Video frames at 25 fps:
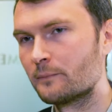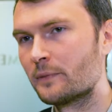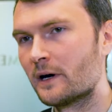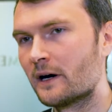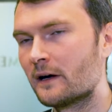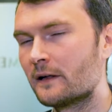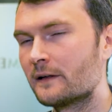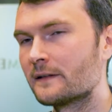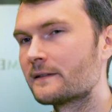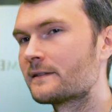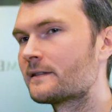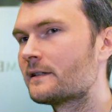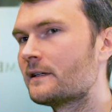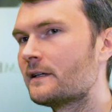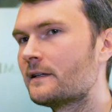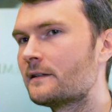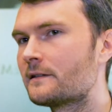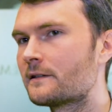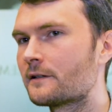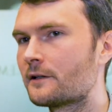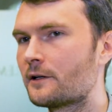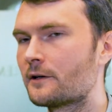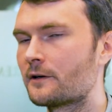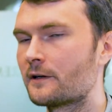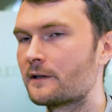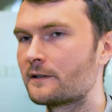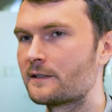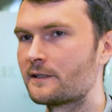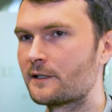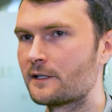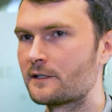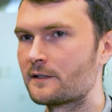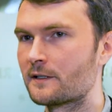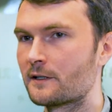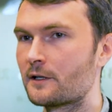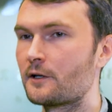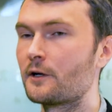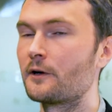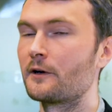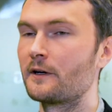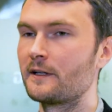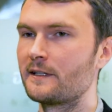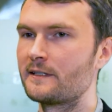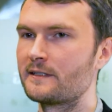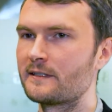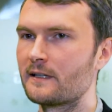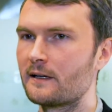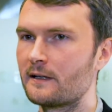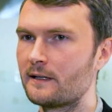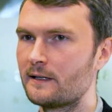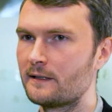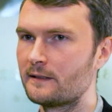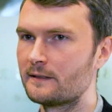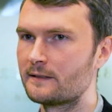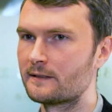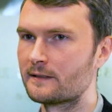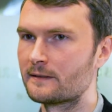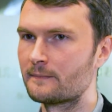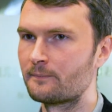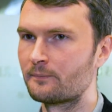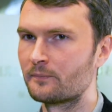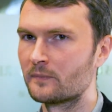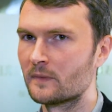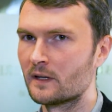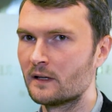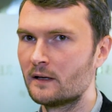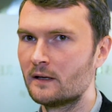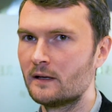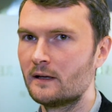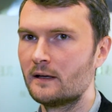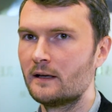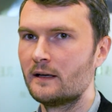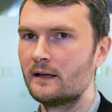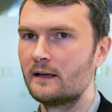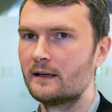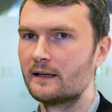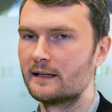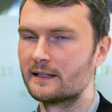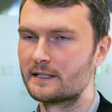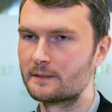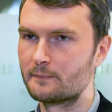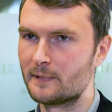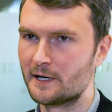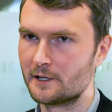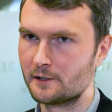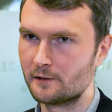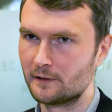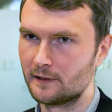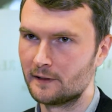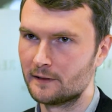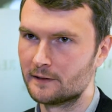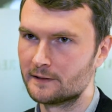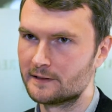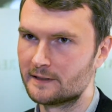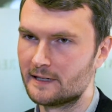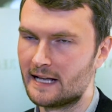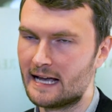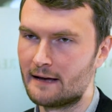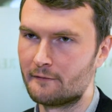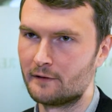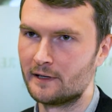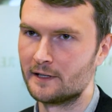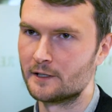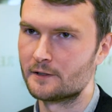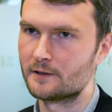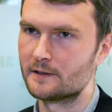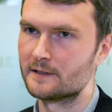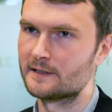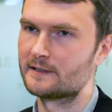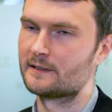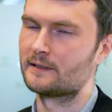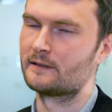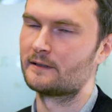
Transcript: policy and security studies, especially those that have an interest